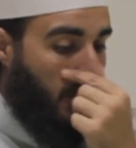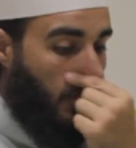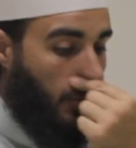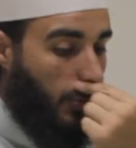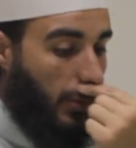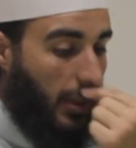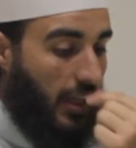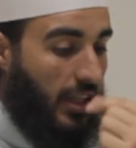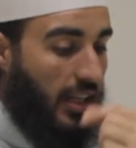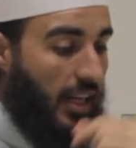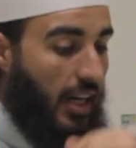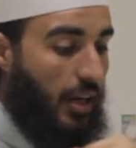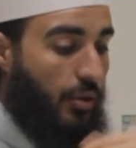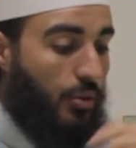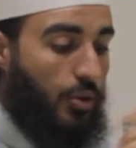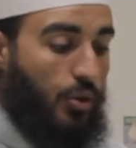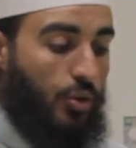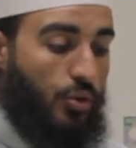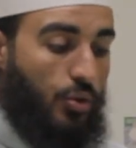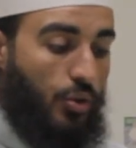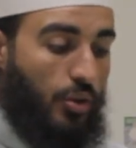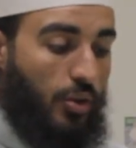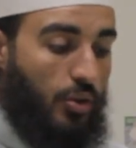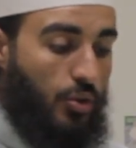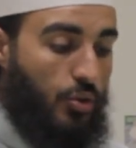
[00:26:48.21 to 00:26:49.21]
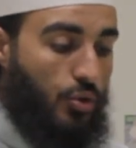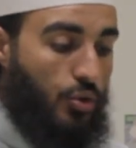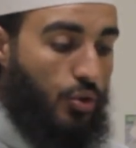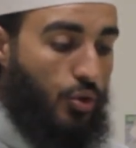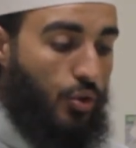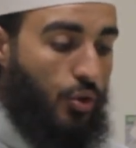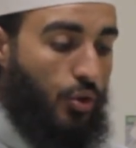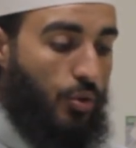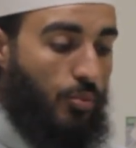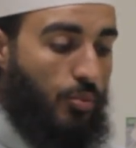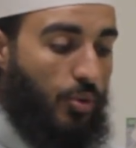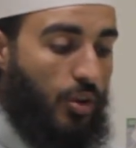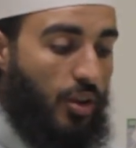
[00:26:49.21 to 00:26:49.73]
"We allow you to
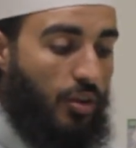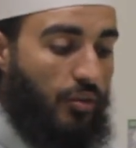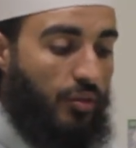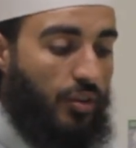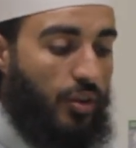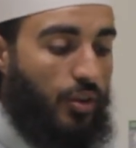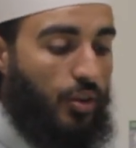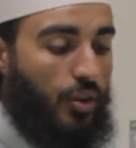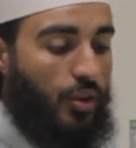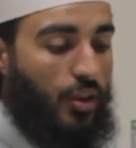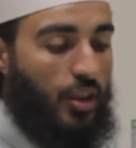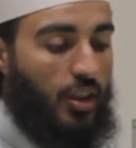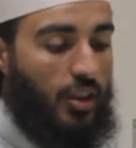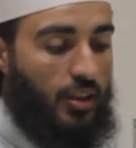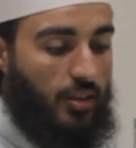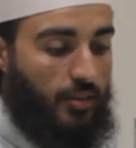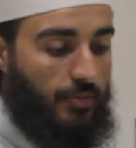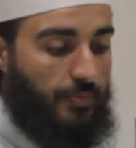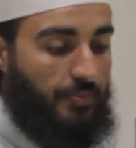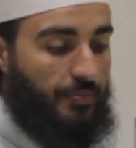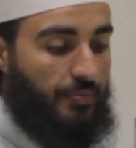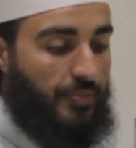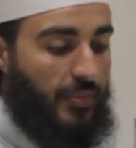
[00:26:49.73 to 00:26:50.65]
consume whatever you need."